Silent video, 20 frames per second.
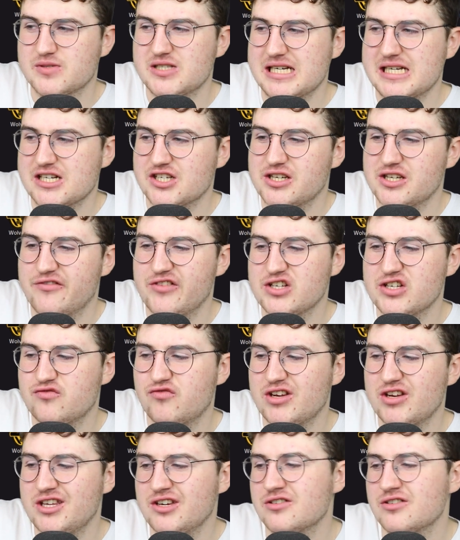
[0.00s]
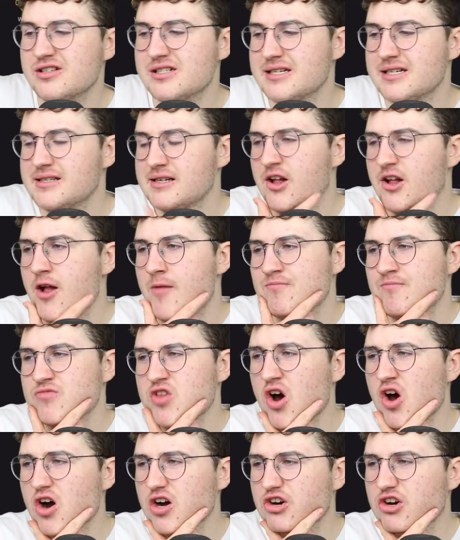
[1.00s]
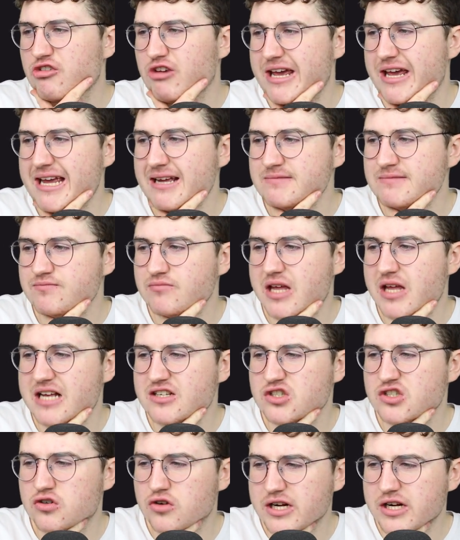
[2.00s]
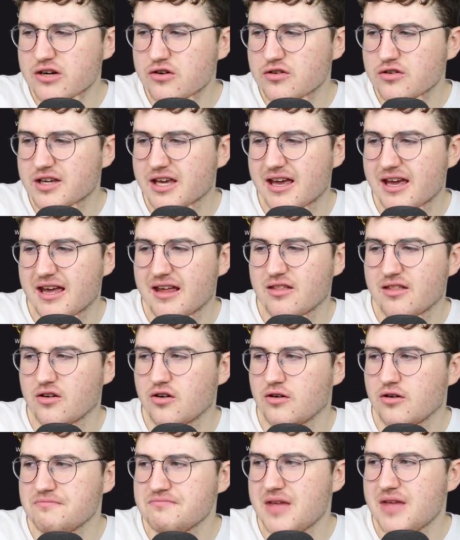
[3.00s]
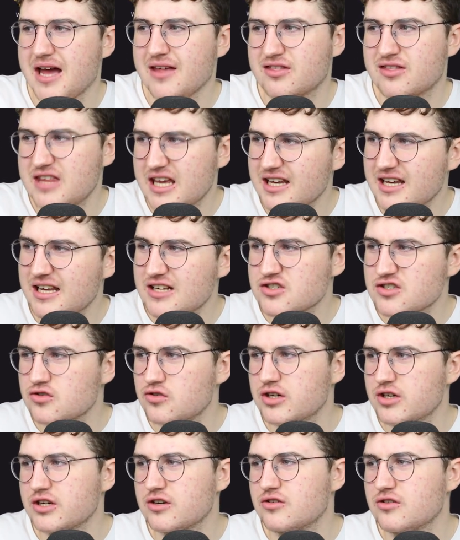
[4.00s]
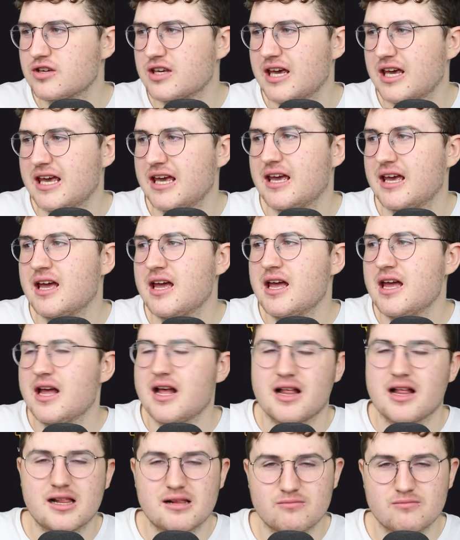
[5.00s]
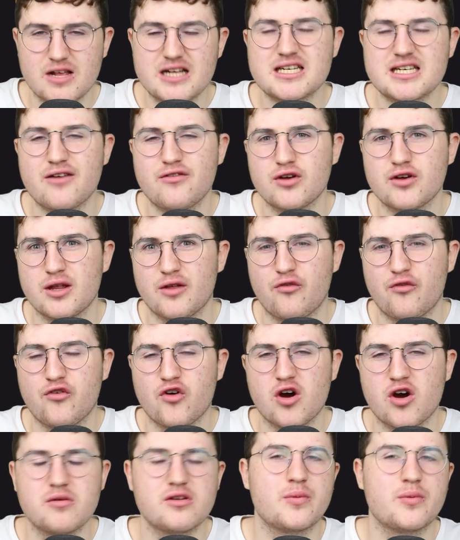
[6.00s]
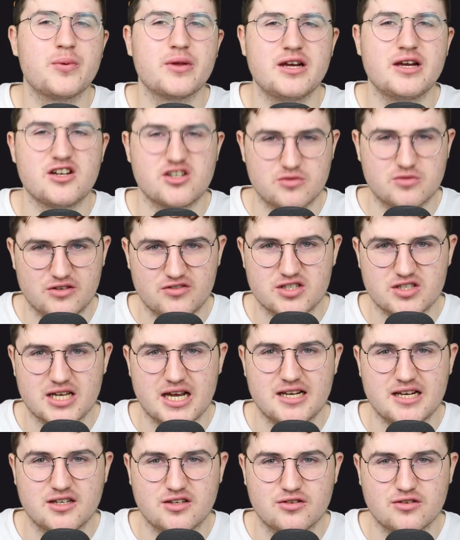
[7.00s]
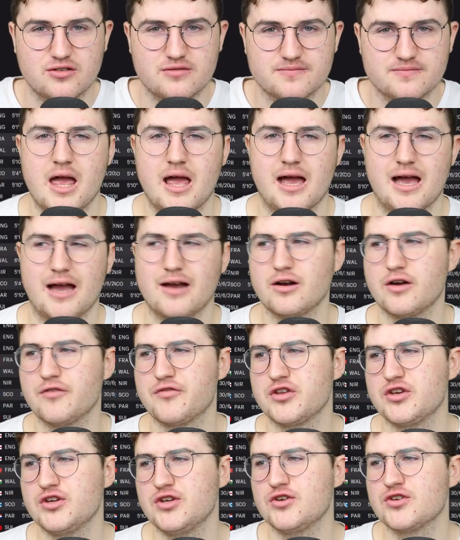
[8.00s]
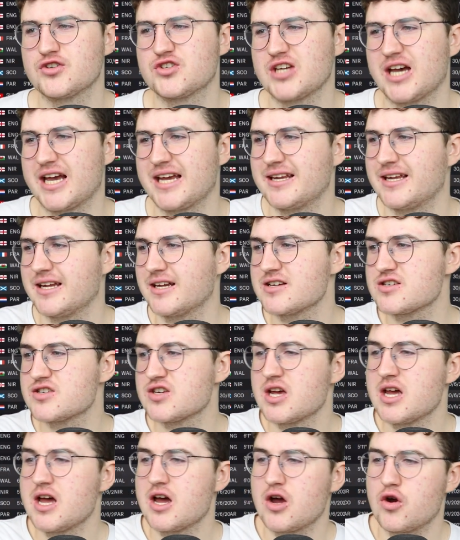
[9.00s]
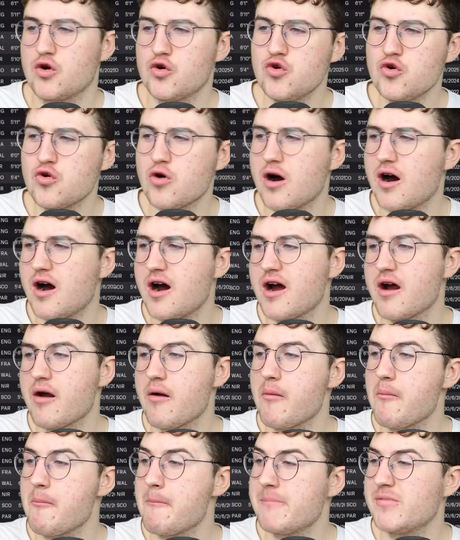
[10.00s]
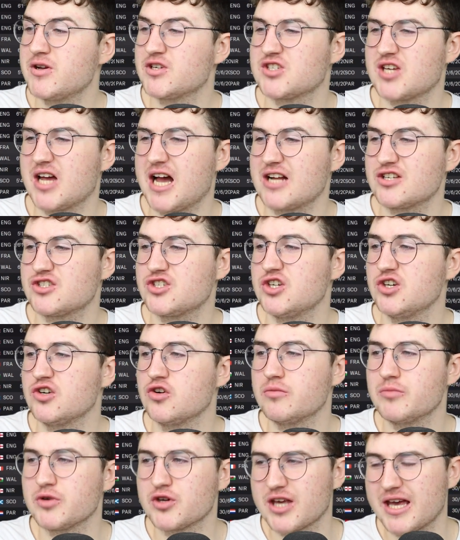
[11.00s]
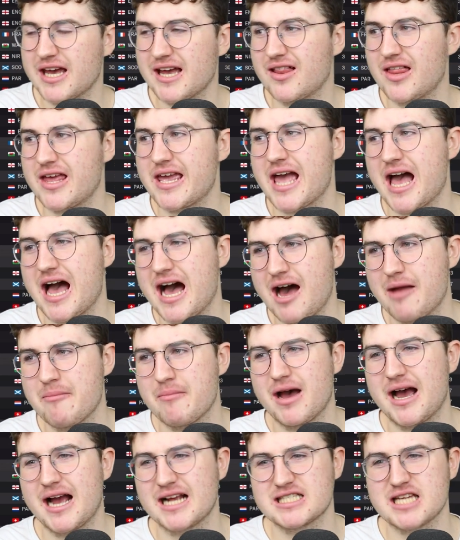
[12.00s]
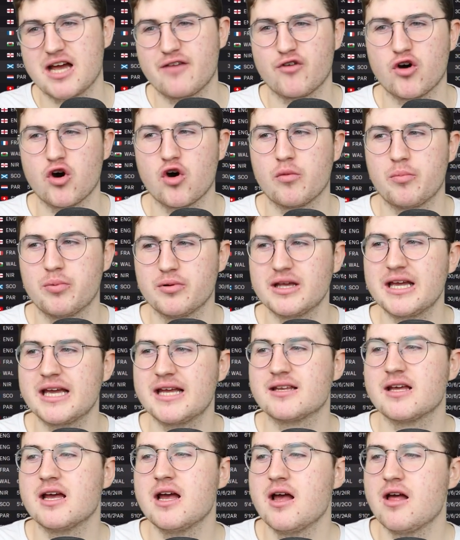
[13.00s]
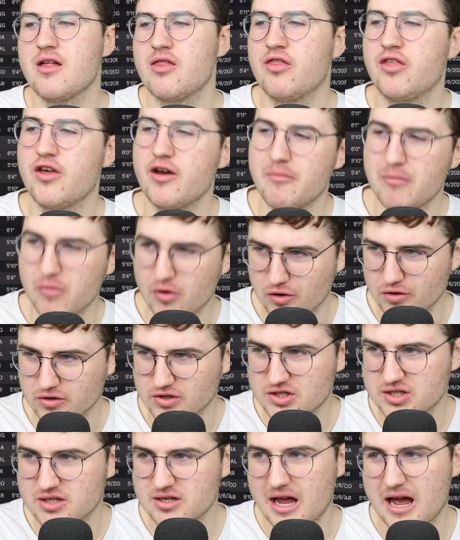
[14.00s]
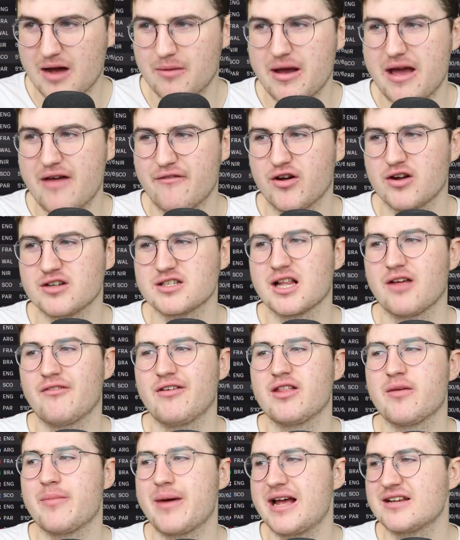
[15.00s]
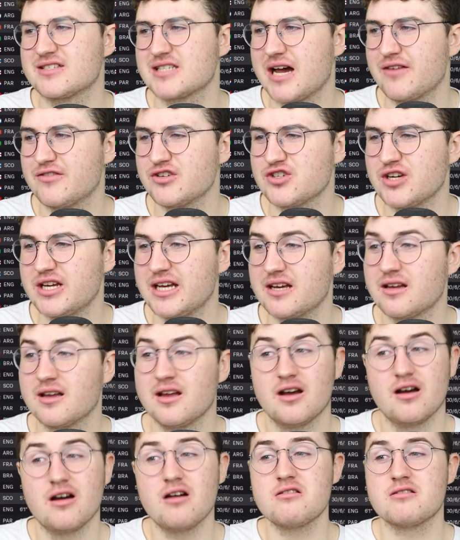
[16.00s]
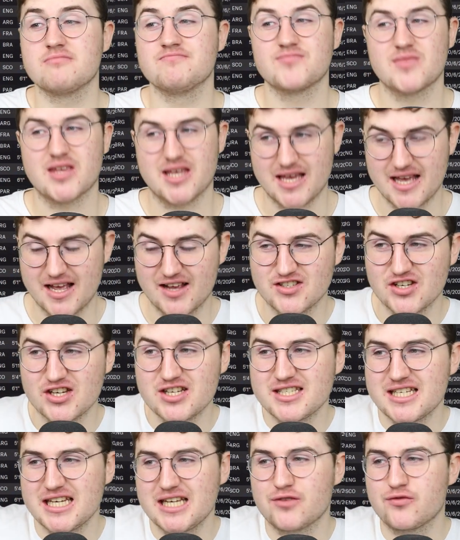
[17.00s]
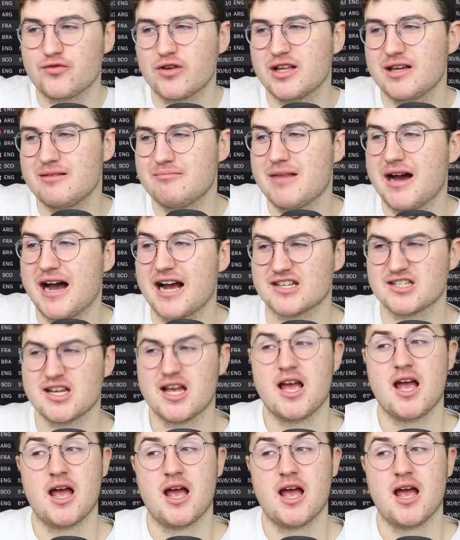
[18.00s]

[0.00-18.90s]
section of this video. Not great. It's going okay though. I think it's going okay. Let's have a look at the form of the players we've signed though. Out of the new signings, Uar, Masaccio, Mukelli and Max have all played the most. However, delivering the best average rating, is indeed Philippe Max.